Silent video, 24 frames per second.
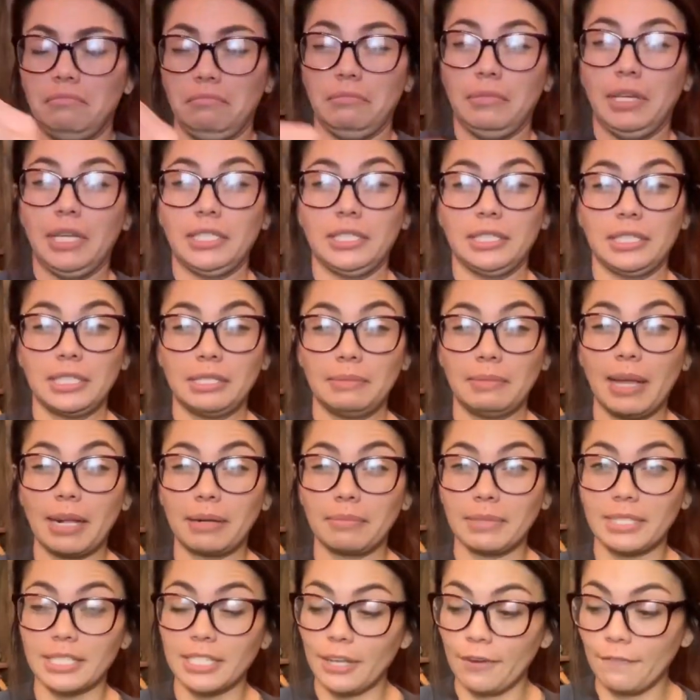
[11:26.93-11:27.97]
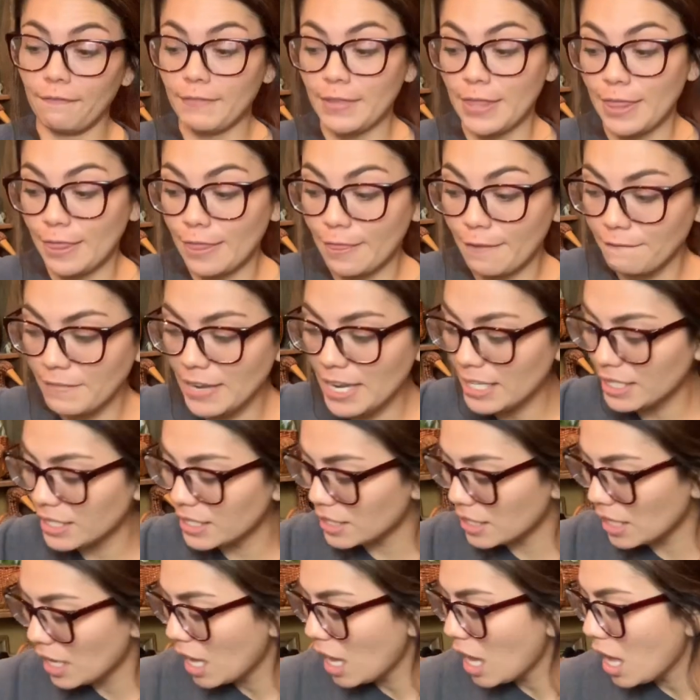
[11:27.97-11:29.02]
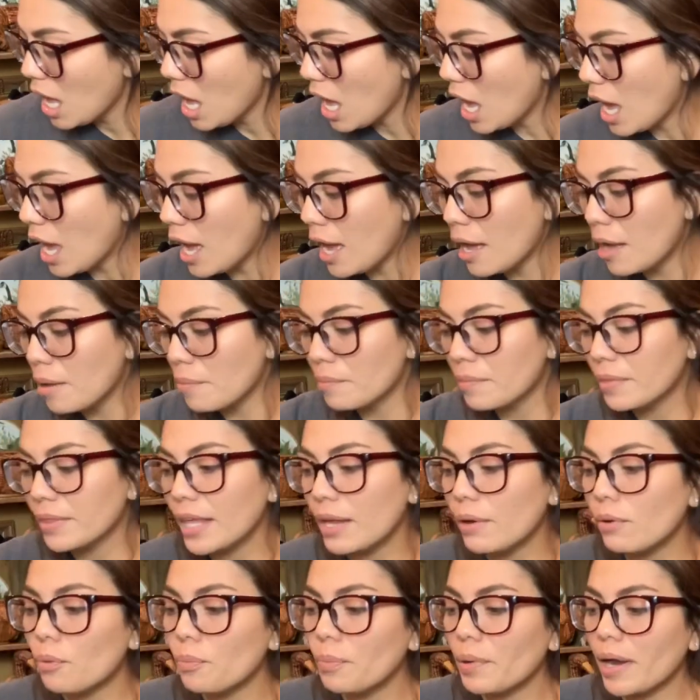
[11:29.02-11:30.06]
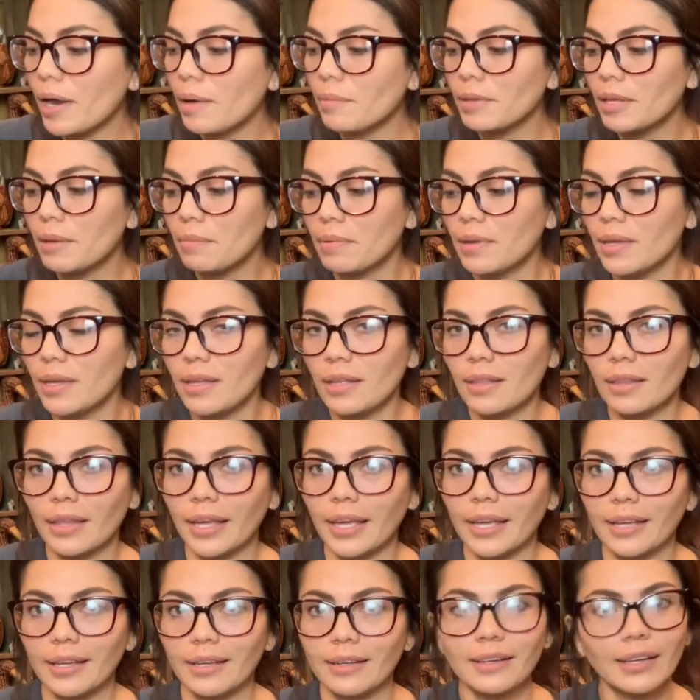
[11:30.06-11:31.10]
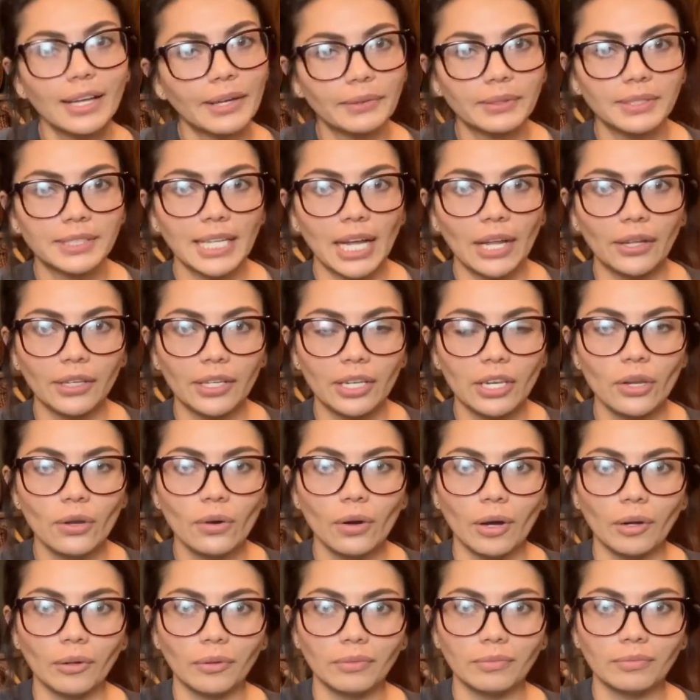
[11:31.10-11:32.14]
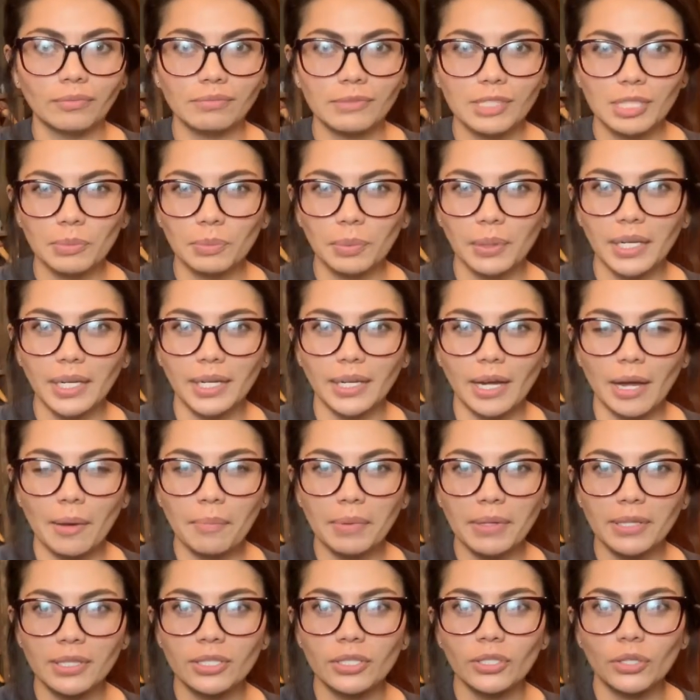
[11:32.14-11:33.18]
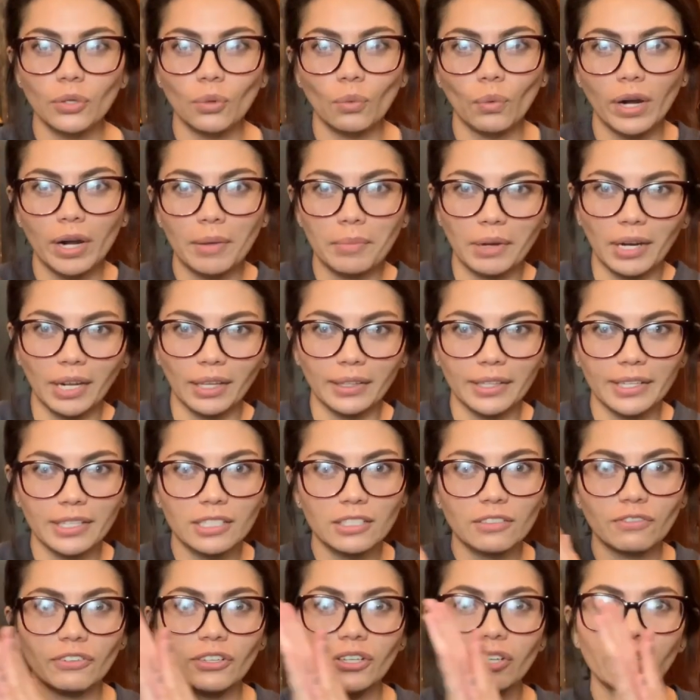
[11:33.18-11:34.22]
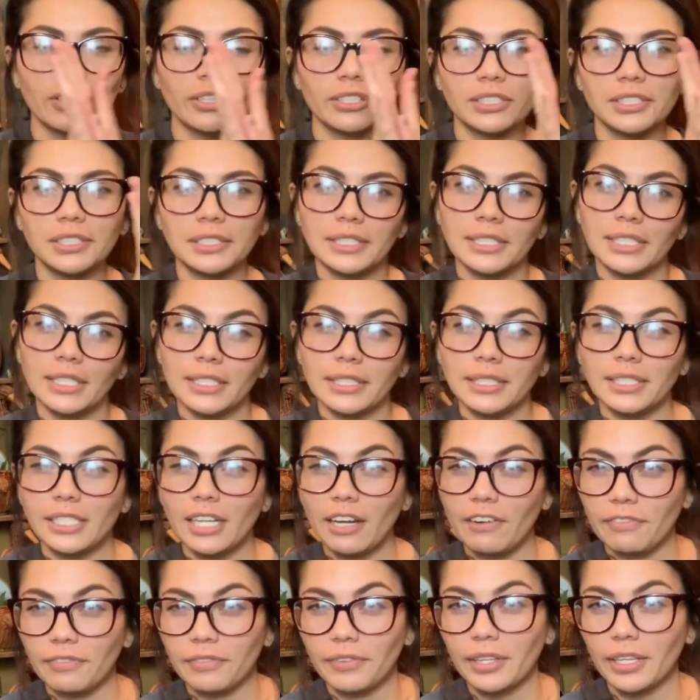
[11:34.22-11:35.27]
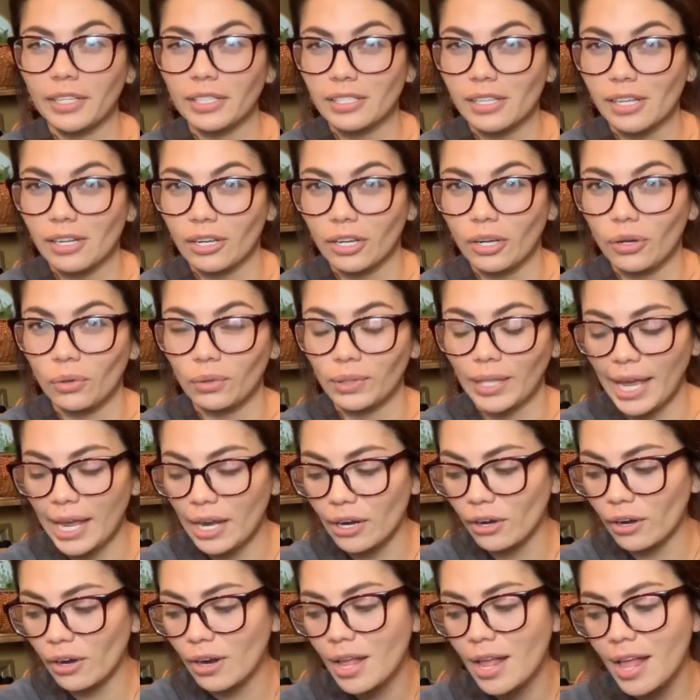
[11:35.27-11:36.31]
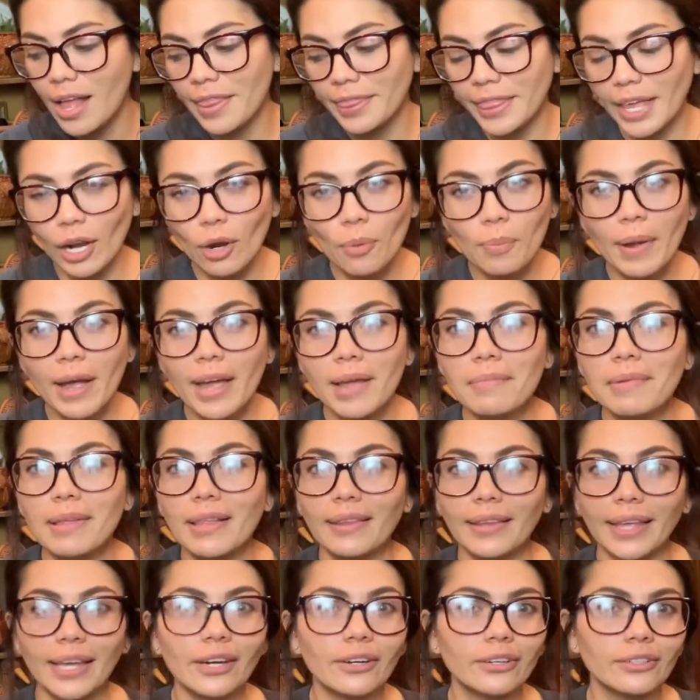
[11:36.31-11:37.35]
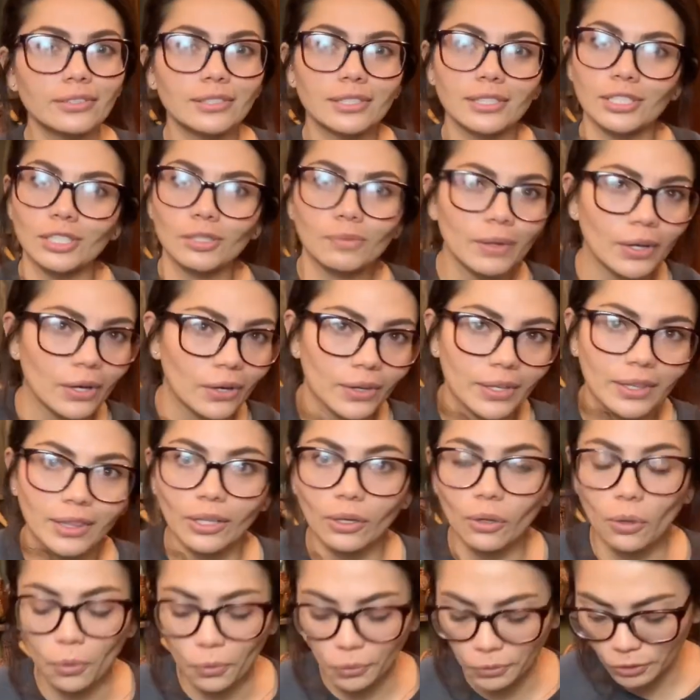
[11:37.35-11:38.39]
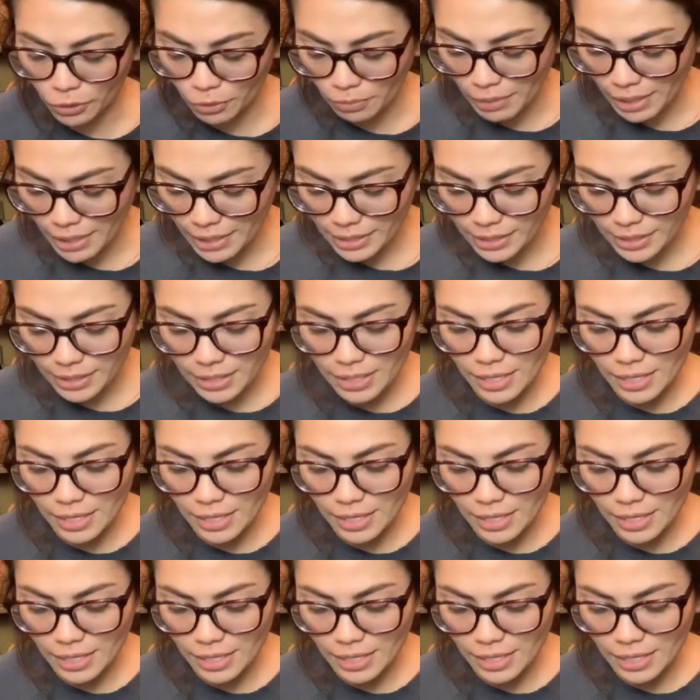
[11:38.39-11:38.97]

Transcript: I just smacked myself in the face. Um, they will probably be, like I was telling you, I'll split it up into what I'm going to list first to stuff that's going to go later. That'll probably be later since we are in the colder months.